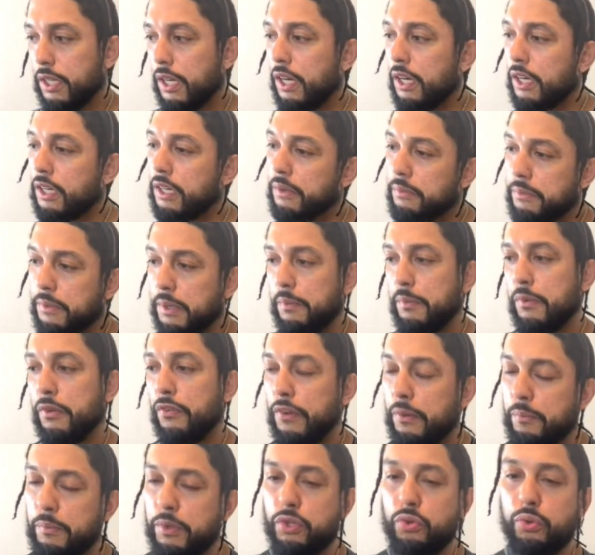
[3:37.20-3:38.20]
coming up
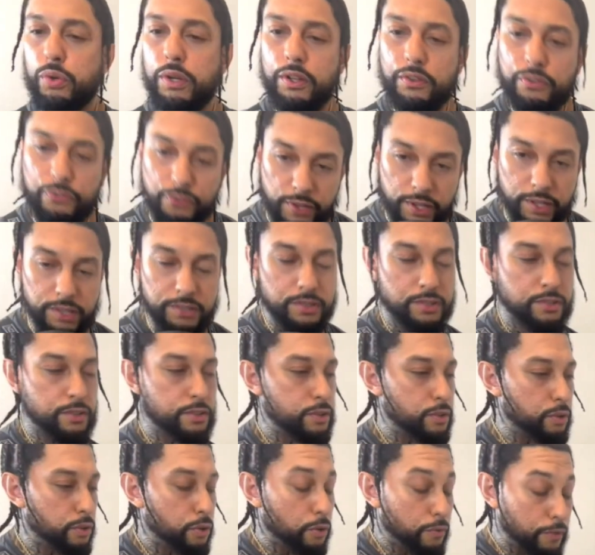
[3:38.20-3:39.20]
November 25th
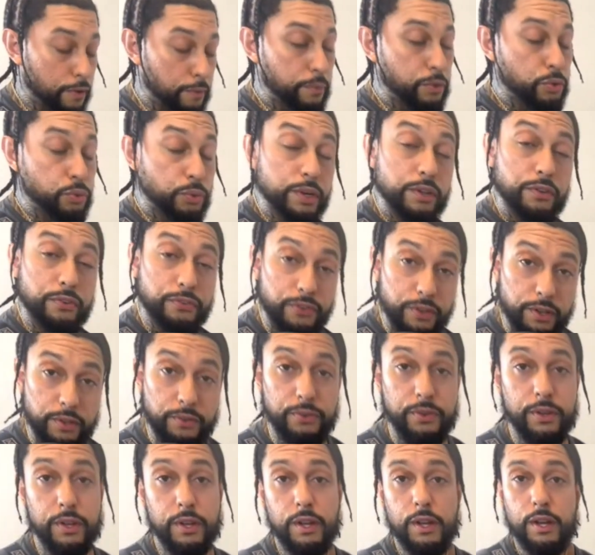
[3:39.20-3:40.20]
to November
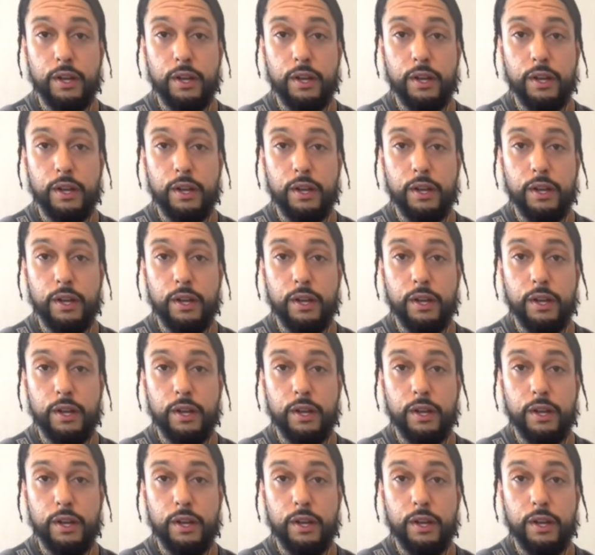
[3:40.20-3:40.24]
25th.